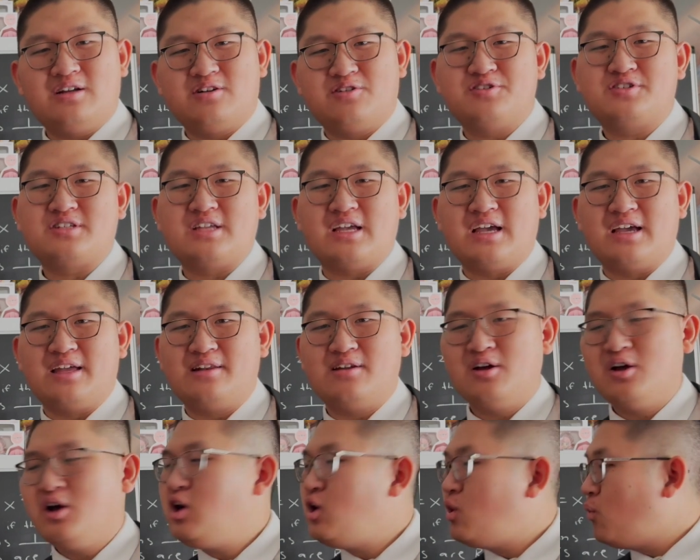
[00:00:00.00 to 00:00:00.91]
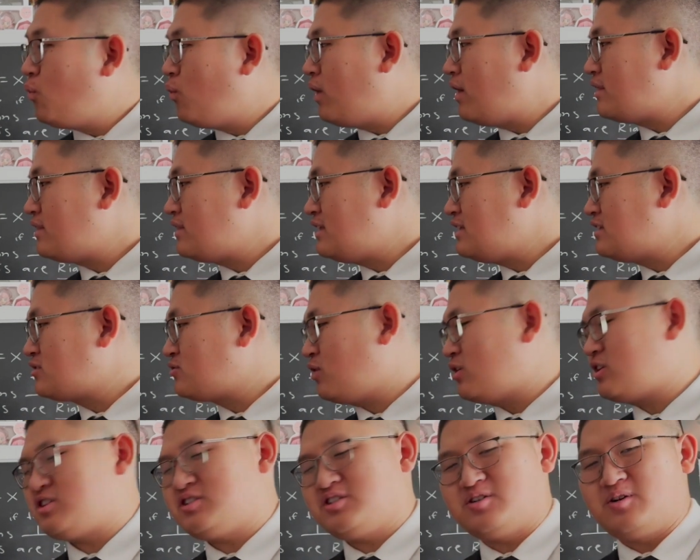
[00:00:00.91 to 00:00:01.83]
understand what these
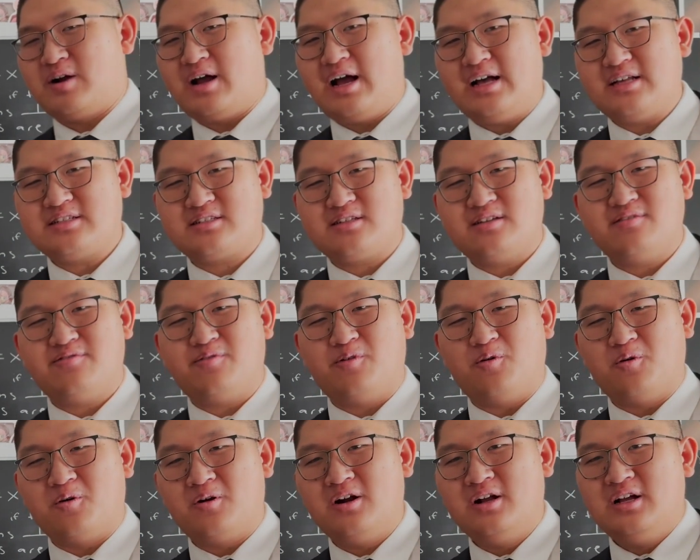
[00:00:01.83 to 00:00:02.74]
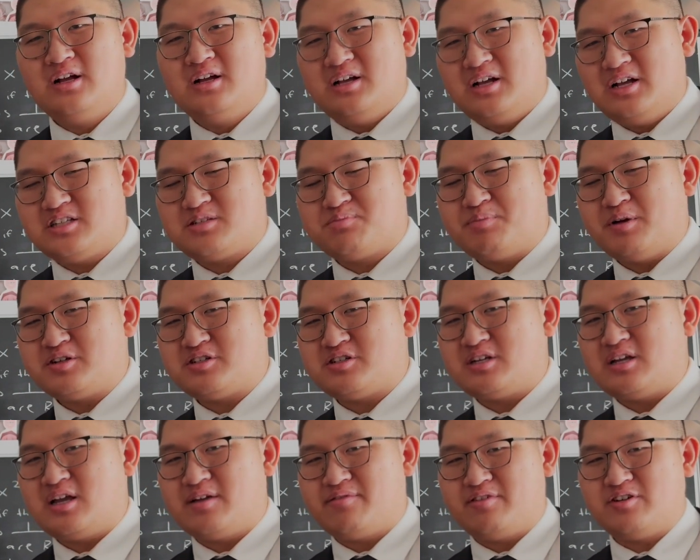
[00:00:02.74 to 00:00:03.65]
questions are asking for,
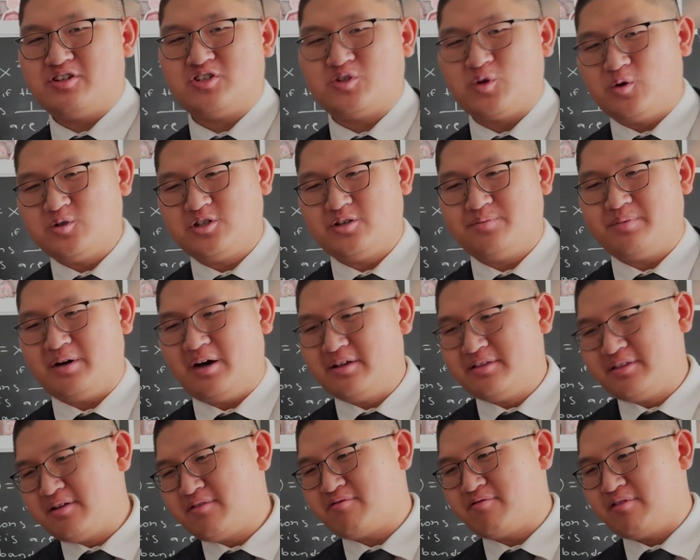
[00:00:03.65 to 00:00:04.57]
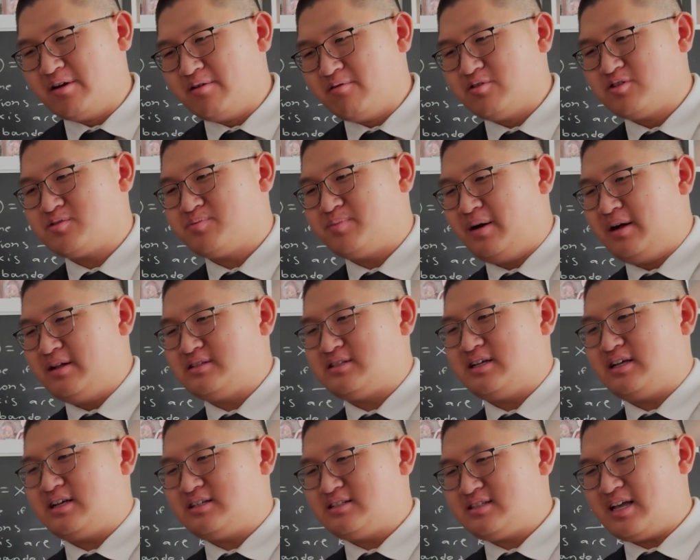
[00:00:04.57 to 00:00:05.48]
especially if it shows up on the free response
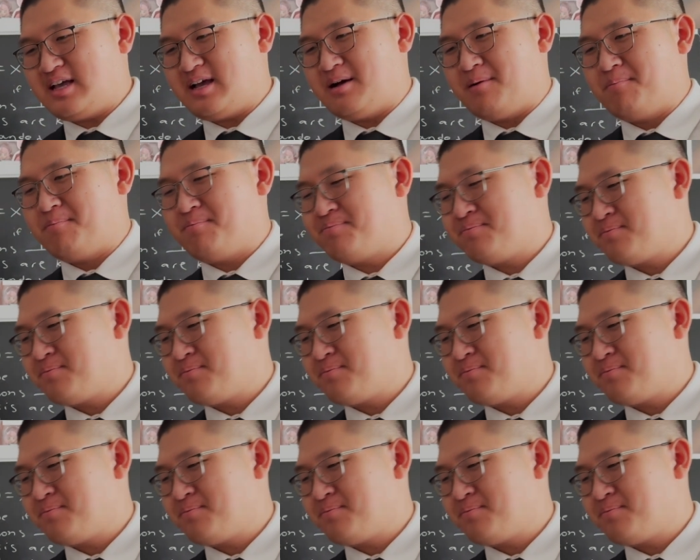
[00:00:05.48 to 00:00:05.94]
exam.